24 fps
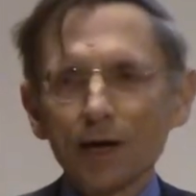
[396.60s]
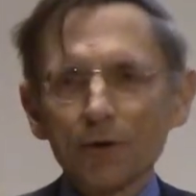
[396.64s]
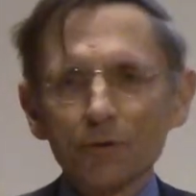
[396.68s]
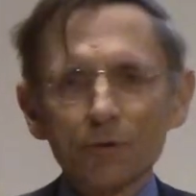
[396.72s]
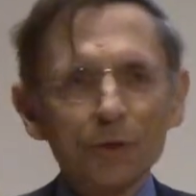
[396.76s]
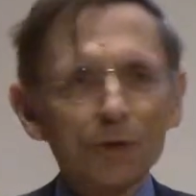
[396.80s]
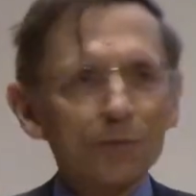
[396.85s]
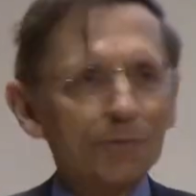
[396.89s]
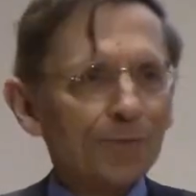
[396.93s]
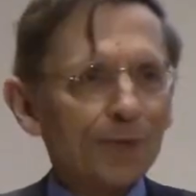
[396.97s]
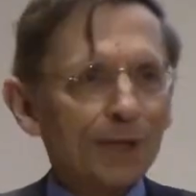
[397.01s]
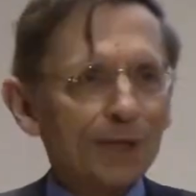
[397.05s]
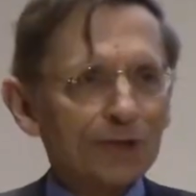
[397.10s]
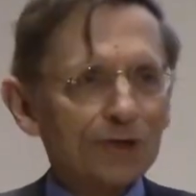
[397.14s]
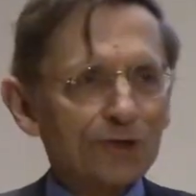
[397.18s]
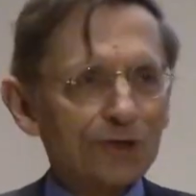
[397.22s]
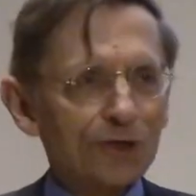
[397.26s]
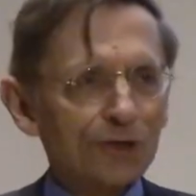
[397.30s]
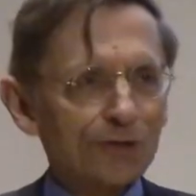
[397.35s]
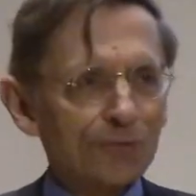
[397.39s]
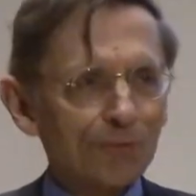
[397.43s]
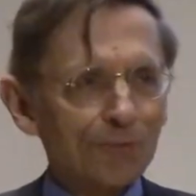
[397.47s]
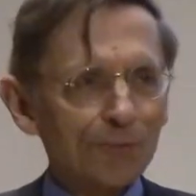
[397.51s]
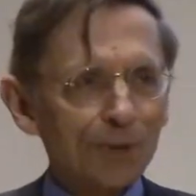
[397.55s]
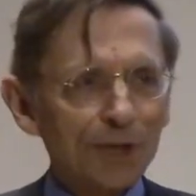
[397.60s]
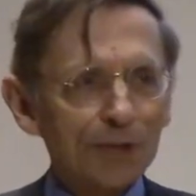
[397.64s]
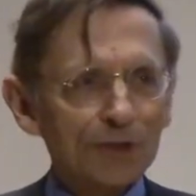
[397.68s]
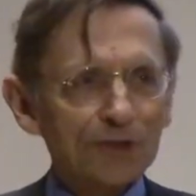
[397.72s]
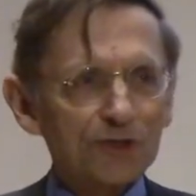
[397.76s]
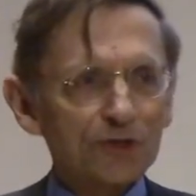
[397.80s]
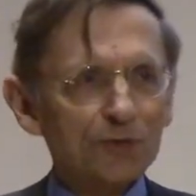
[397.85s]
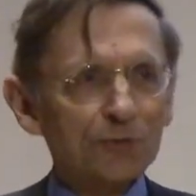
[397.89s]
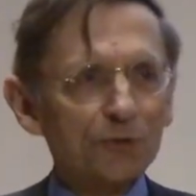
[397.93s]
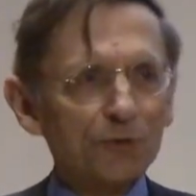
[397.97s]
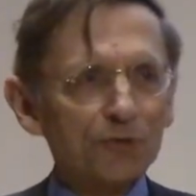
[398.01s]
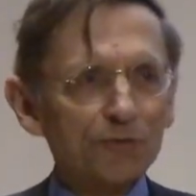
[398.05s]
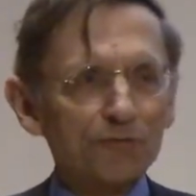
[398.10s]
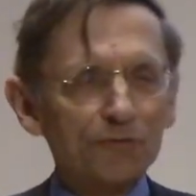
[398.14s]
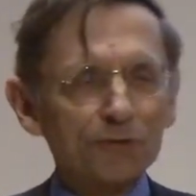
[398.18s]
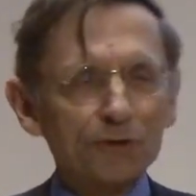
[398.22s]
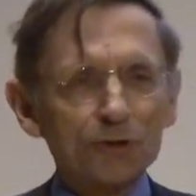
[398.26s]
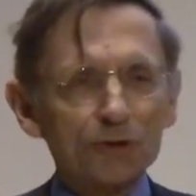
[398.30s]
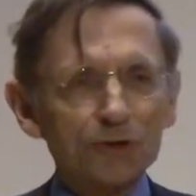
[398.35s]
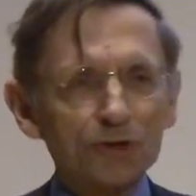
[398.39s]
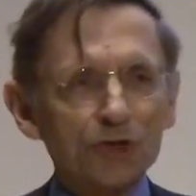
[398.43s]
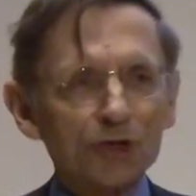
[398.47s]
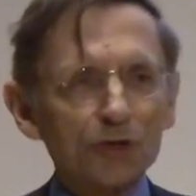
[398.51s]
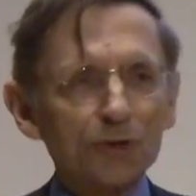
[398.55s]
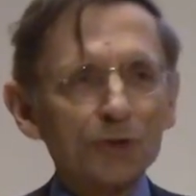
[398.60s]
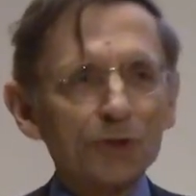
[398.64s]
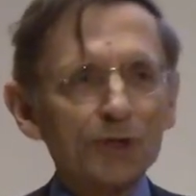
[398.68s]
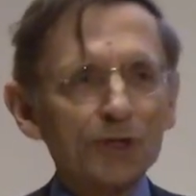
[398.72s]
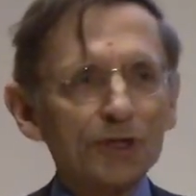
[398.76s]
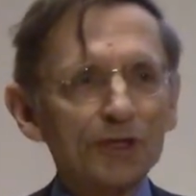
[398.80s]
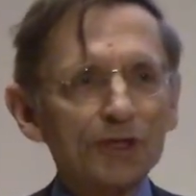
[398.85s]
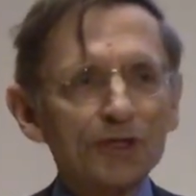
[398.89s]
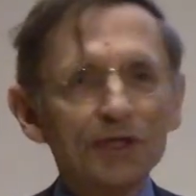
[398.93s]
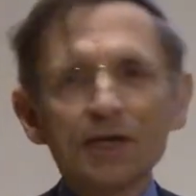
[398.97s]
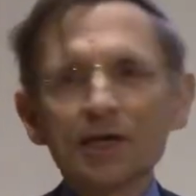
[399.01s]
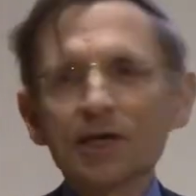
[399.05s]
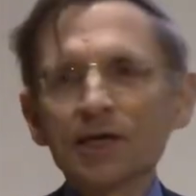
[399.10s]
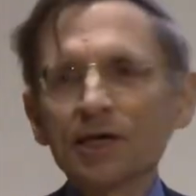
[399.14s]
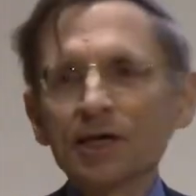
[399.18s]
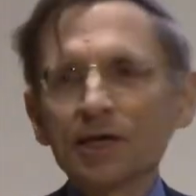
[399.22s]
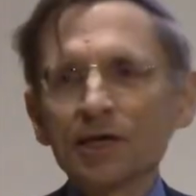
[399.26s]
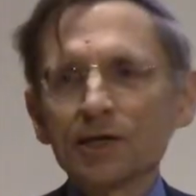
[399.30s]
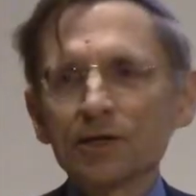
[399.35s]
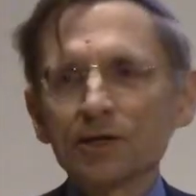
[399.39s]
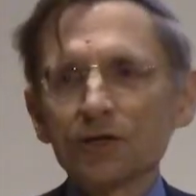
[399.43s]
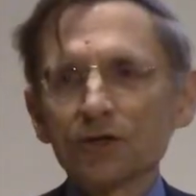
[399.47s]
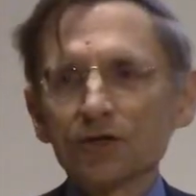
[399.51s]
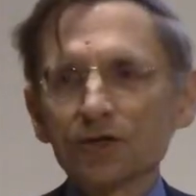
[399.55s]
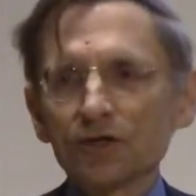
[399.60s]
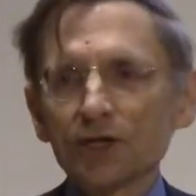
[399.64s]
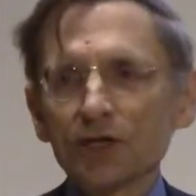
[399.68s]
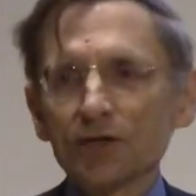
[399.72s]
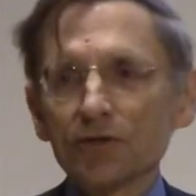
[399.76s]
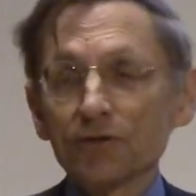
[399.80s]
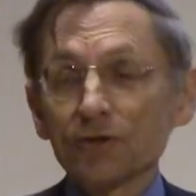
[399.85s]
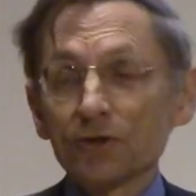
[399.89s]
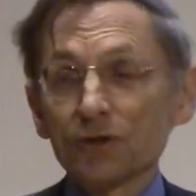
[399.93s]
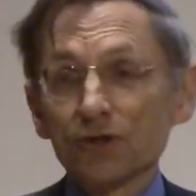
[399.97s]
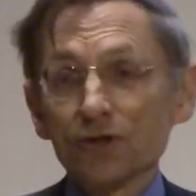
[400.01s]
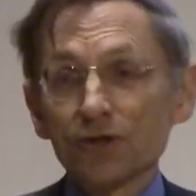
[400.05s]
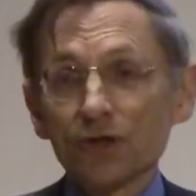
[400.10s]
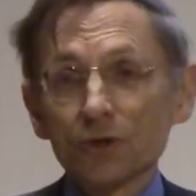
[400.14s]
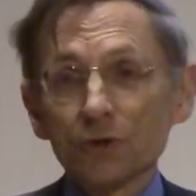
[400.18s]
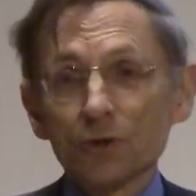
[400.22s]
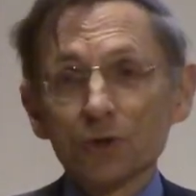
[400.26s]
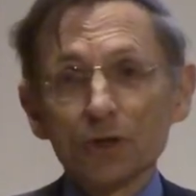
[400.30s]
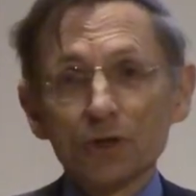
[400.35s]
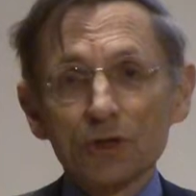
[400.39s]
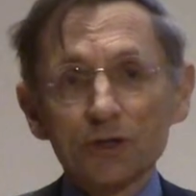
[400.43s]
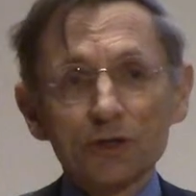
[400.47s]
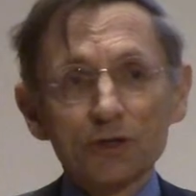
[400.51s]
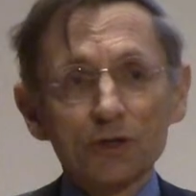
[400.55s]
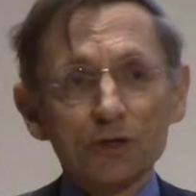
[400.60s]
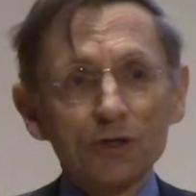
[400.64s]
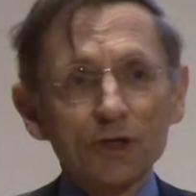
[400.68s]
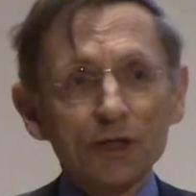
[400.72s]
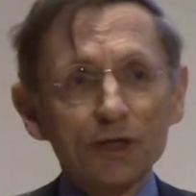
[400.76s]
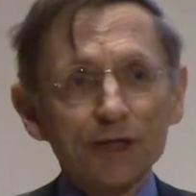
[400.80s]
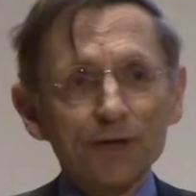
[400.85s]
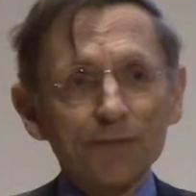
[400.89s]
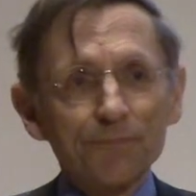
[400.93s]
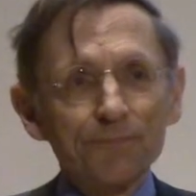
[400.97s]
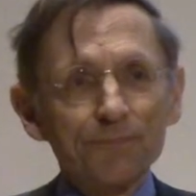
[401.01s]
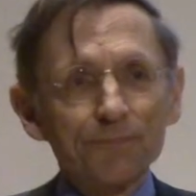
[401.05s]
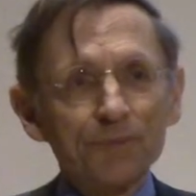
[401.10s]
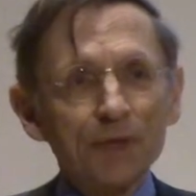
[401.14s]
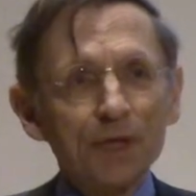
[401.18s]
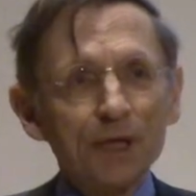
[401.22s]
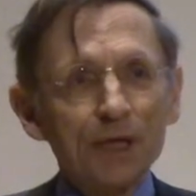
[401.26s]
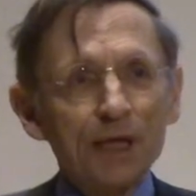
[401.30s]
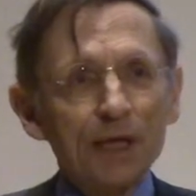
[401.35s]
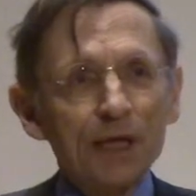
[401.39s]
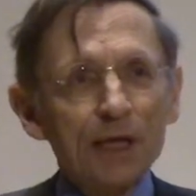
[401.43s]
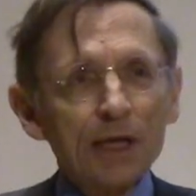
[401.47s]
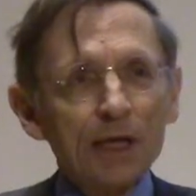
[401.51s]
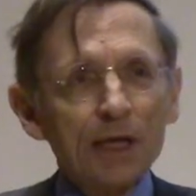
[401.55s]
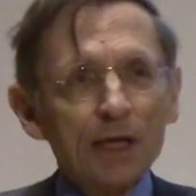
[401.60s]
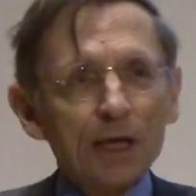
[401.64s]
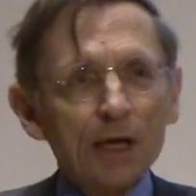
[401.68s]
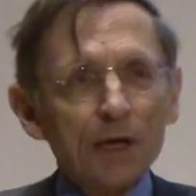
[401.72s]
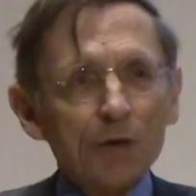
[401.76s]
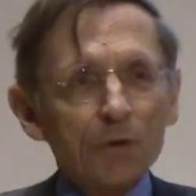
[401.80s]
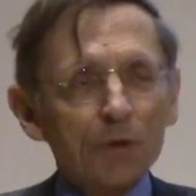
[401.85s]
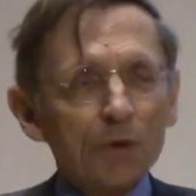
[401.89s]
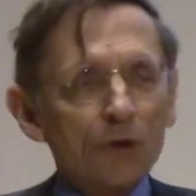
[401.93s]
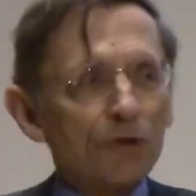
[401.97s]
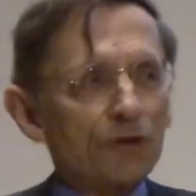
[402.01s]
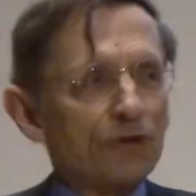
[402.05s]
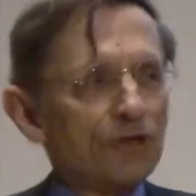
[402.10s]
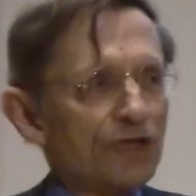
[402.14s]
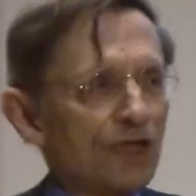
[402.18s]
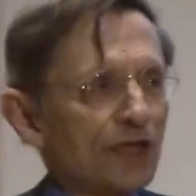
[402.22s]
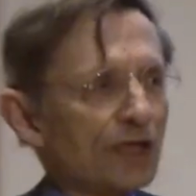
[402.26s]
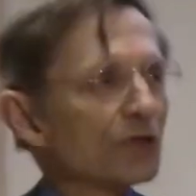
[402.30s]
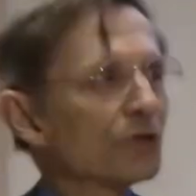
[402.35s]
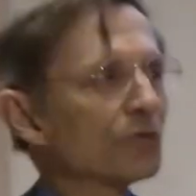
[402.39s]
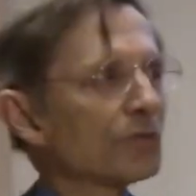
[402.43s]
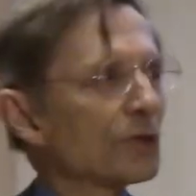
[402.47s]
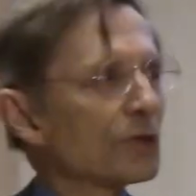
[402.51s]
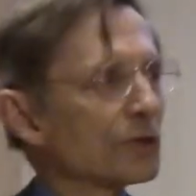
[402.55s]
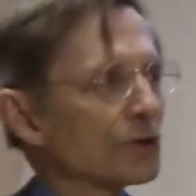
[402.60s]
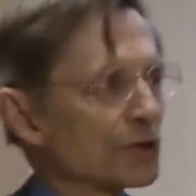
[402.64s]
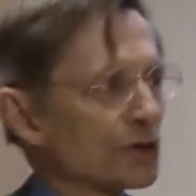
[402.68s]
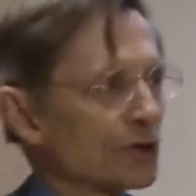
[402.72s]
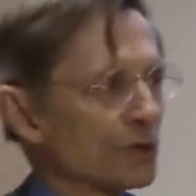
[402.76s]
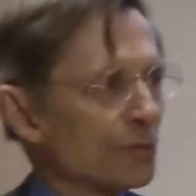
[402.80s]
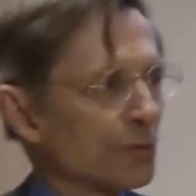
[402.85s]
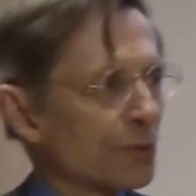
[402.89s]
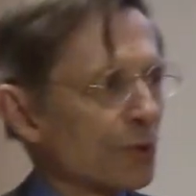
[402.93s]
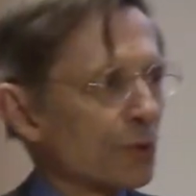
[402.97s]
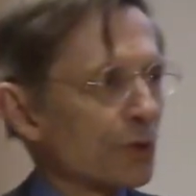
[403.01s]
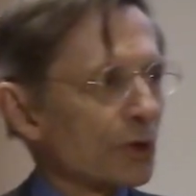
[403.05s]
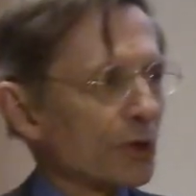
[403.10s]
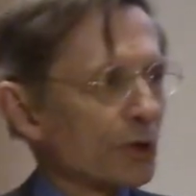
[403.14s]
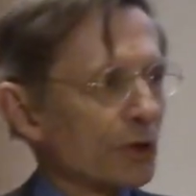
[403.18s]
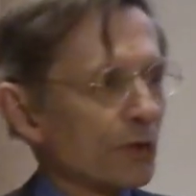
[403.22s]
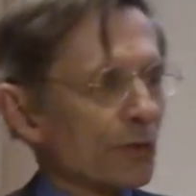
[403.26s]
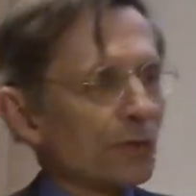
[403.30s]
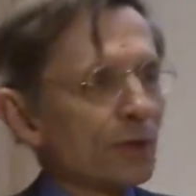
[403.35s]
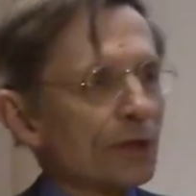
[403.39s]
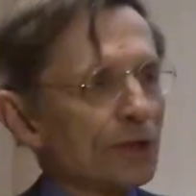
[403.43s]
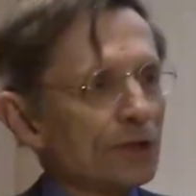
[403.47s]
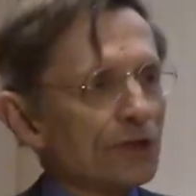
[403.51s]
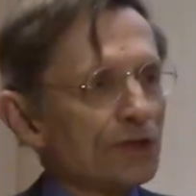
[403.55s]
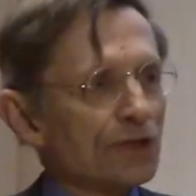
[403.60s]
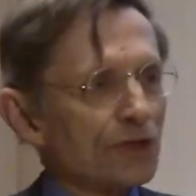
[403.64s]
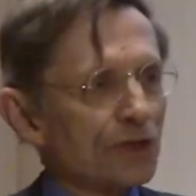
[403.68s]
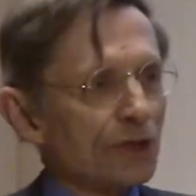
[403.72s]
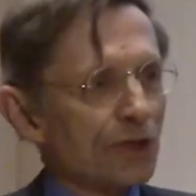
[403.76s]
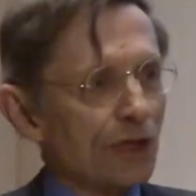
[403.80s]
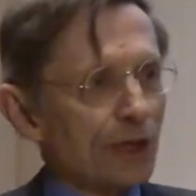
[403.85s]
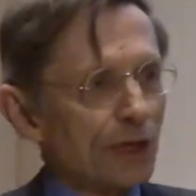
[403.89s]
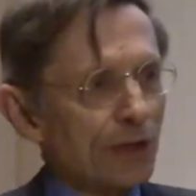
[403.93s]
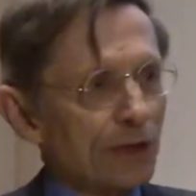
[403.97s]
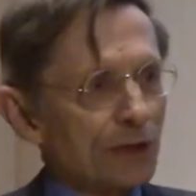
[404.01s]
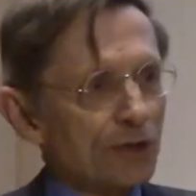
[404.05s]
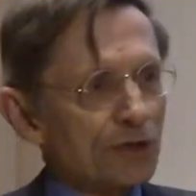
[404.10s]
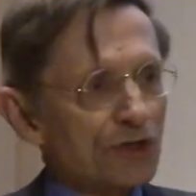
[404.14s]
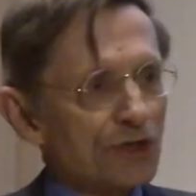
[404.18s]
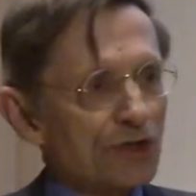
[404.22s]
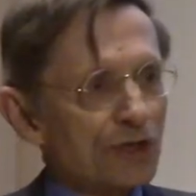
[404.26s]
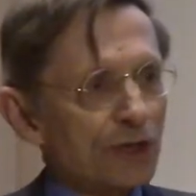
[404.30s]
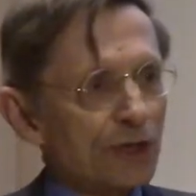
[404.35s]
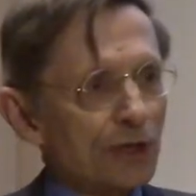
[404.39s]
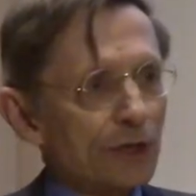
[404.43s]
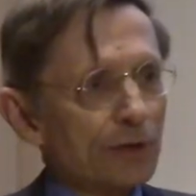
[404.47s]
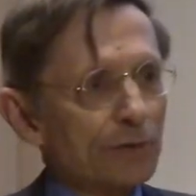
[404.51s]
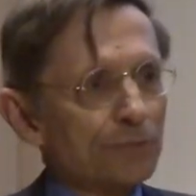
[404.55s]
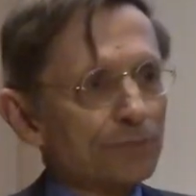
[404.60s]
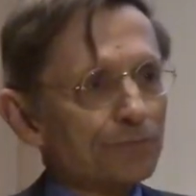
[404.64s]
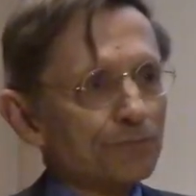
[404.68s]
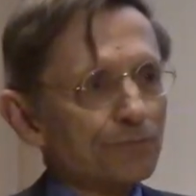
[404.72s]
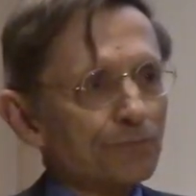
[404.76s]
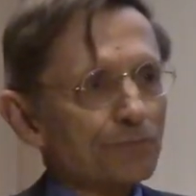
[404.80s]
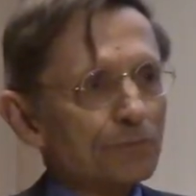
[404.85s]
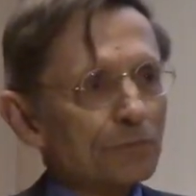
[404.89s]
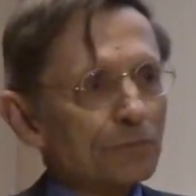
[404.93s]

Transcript: what makes it possible for Ashoka to see this so clearly? Well, the single most important reason is that